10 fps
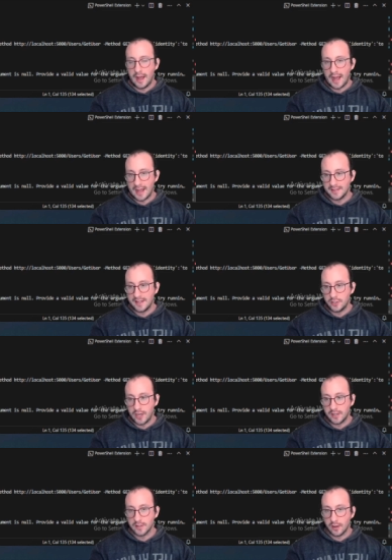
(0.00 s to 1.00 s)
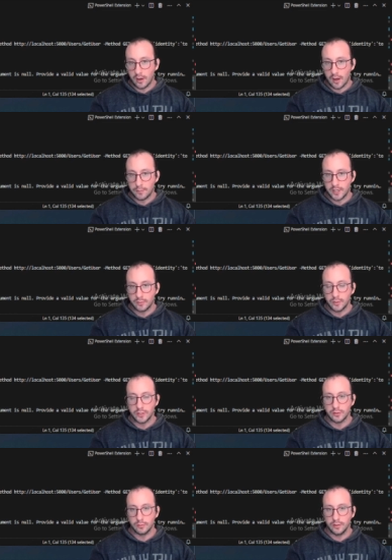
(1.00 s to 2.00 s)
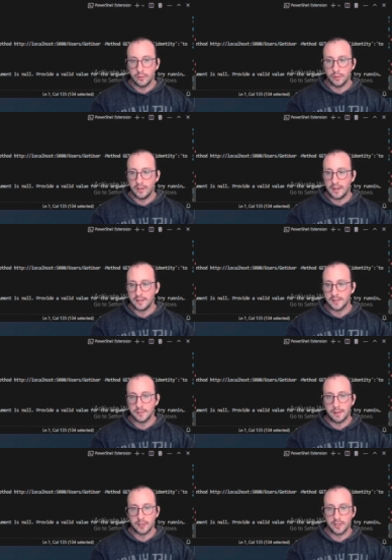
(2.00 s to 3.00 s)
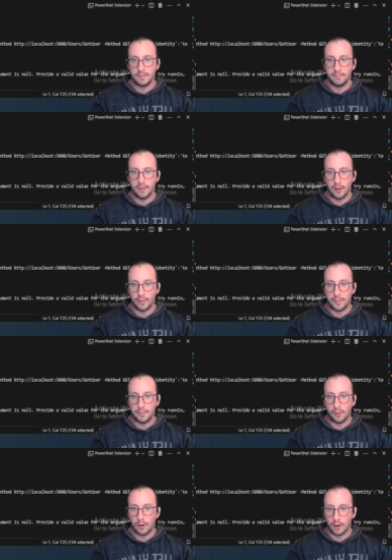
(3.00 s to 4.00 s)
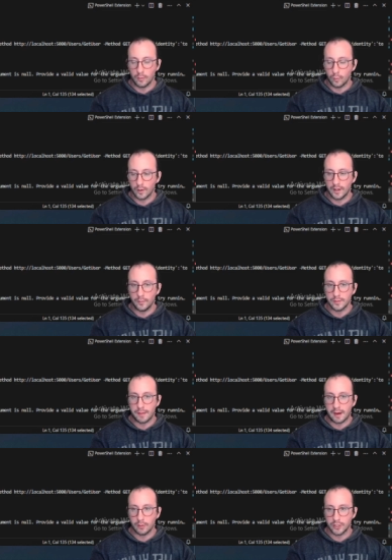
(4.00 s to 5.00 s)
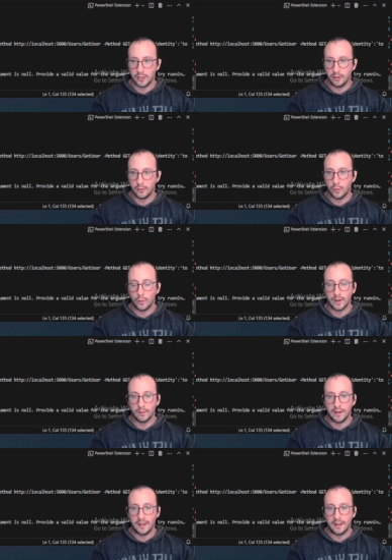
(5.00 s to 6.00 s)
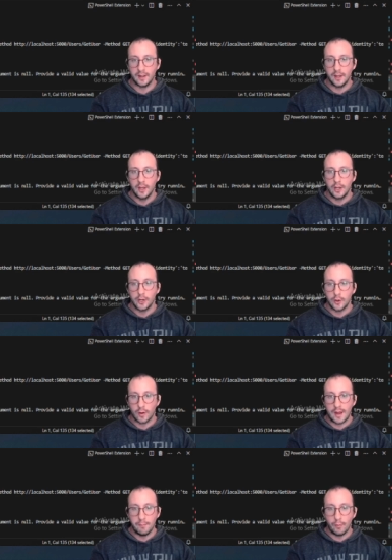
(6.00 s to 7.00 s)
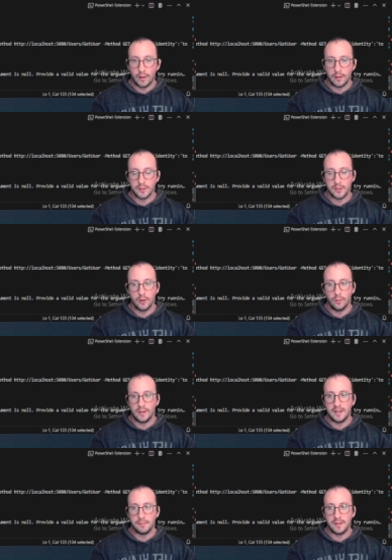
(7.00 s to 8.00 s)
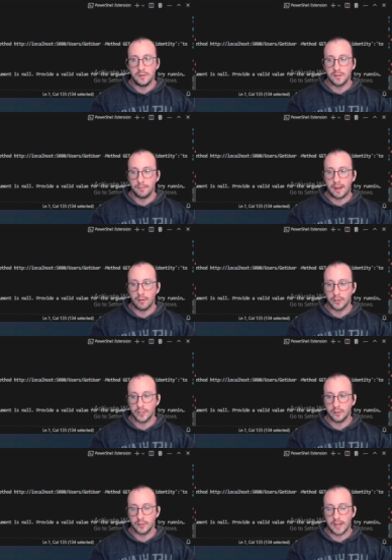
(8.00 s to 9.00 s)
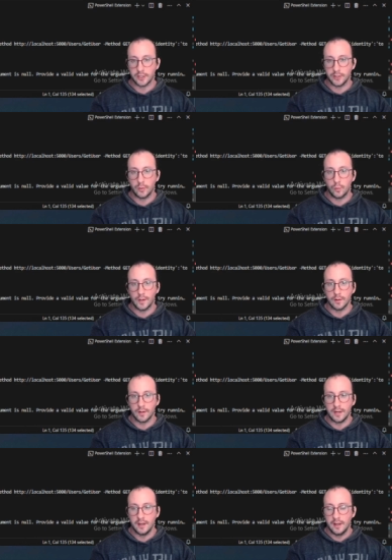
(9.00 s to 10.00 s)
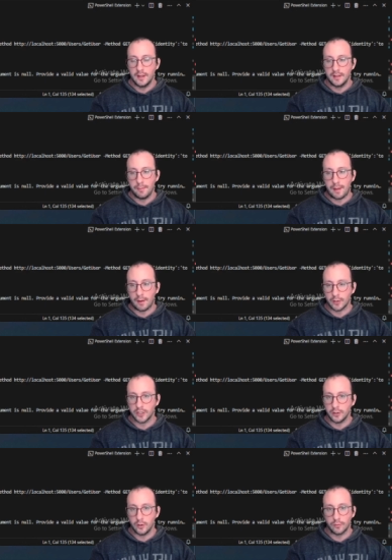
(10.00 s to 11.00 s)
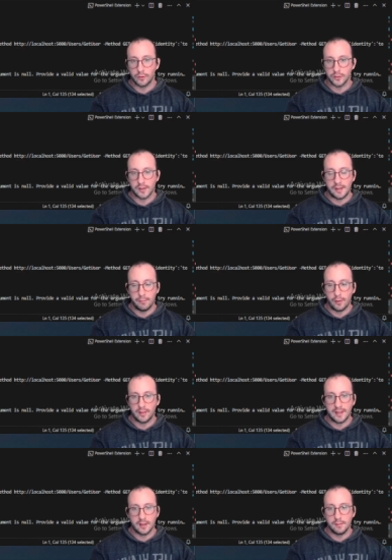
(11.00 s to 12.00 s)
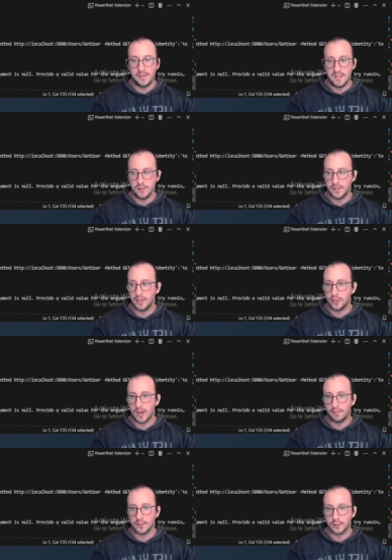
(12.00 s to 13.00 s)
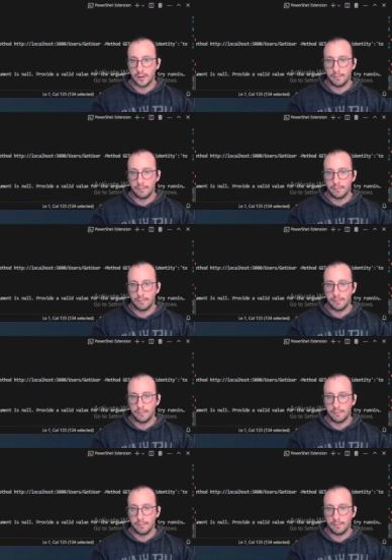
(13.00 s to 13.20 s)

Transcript: JSON object, which is really nice, especially if other people aren't working with PowerShell querying your endpoint, because you don't need to be using PowerShell to actually query the PowerShell Universal endpoint. They could be using JavaScript.